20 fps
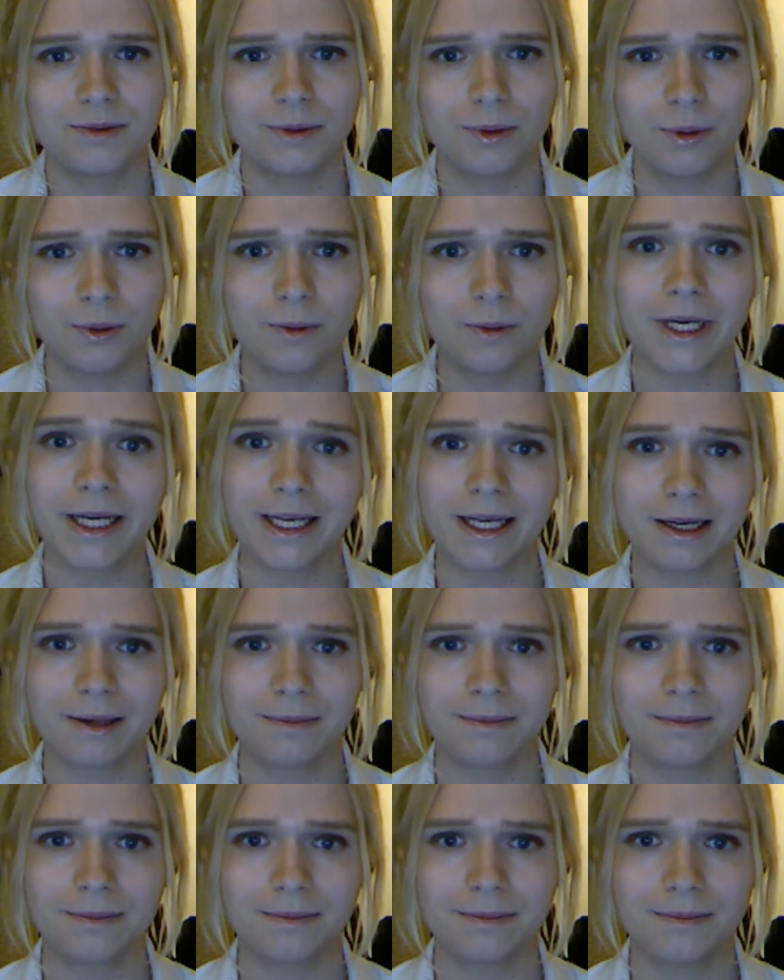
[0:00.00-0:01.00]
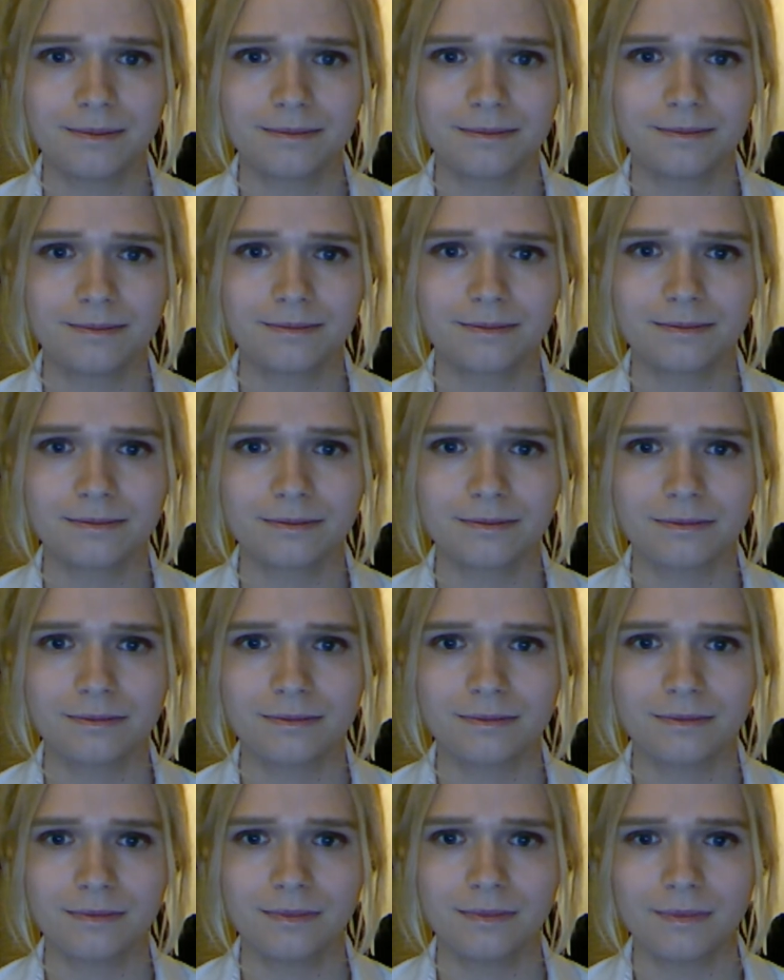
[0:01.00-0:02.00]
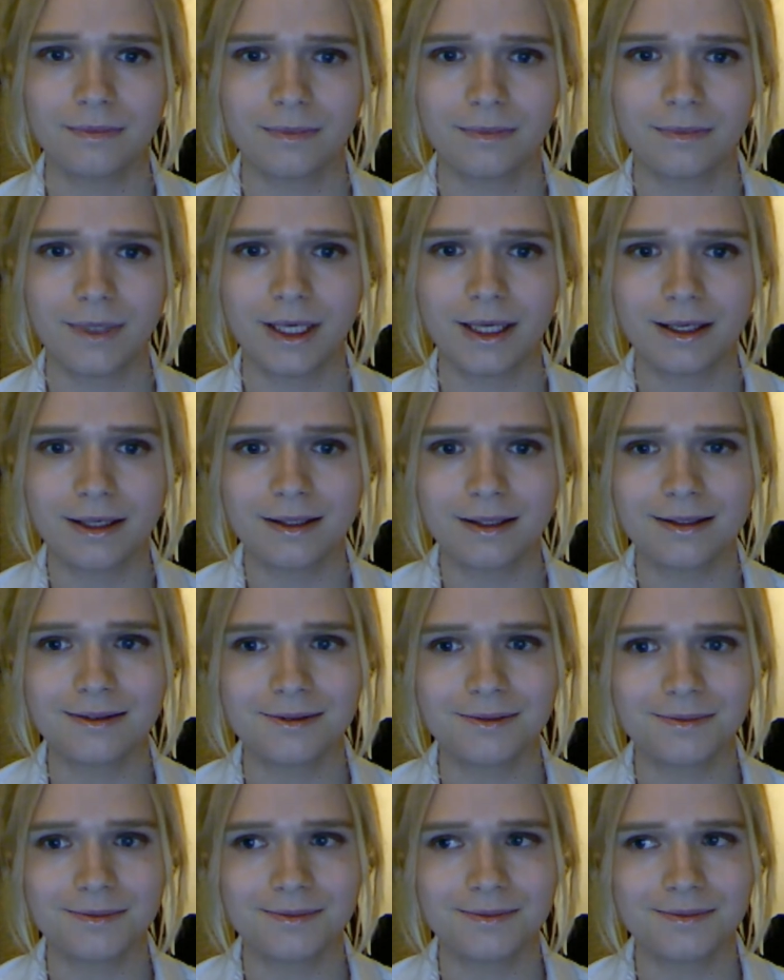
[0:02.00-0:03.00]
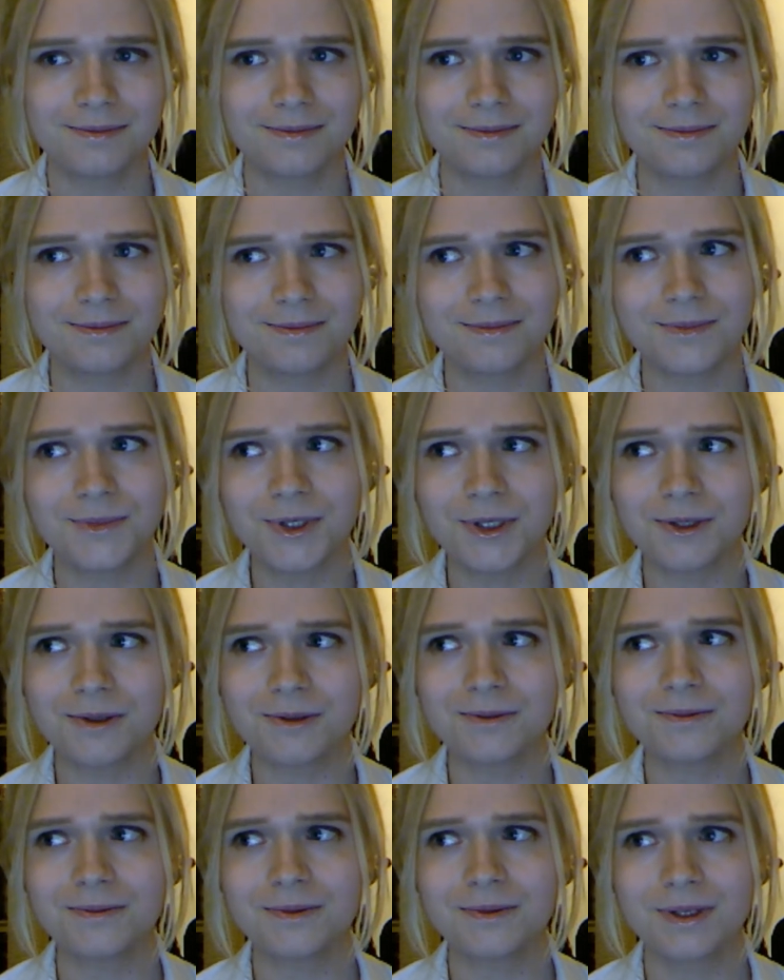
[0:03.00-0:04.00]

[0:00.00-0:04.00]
who I am and, you know,